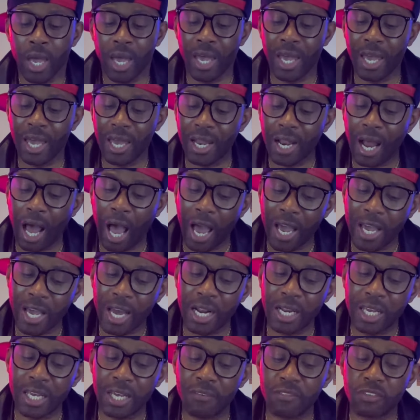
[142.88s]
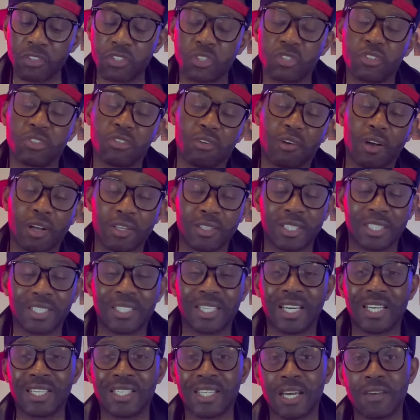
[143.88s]
And I got to give it to Gervonta
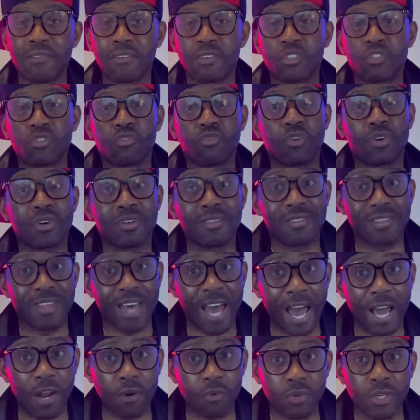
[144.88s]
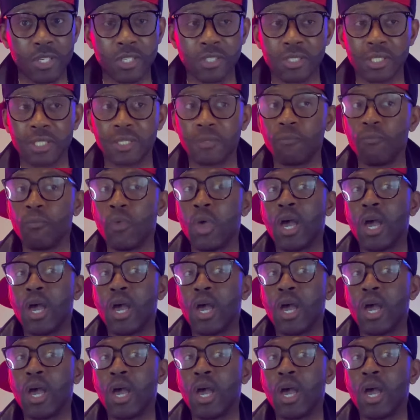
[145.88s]
Tank Davis for that reason.